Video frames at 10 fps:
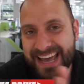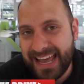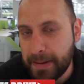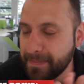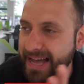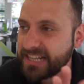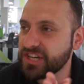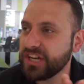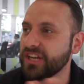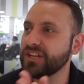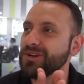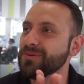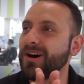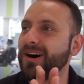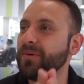imagine
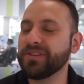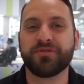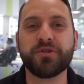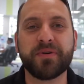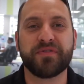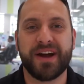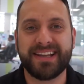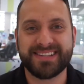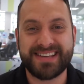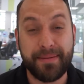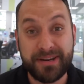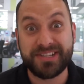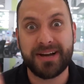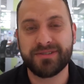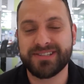you are with a group of friends. How many
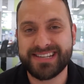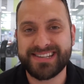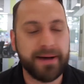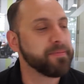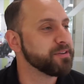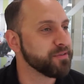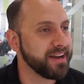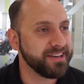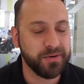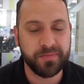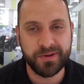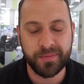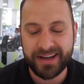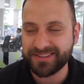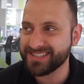times has this happened, right? You'll
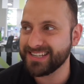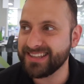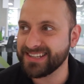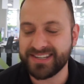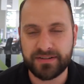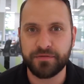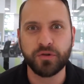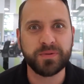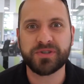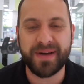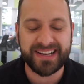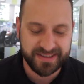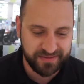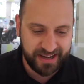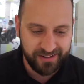be able to see this in full
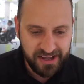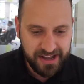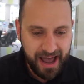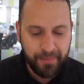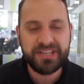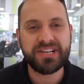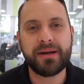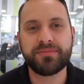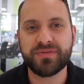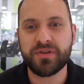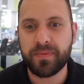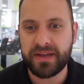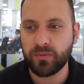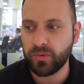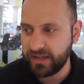perspective now. How many times have you
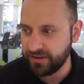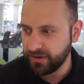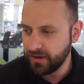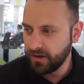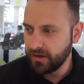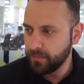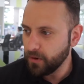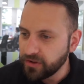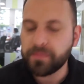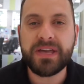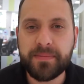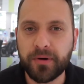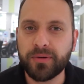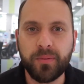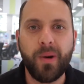been with other
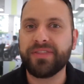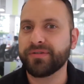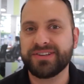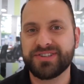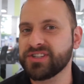people, whether it's a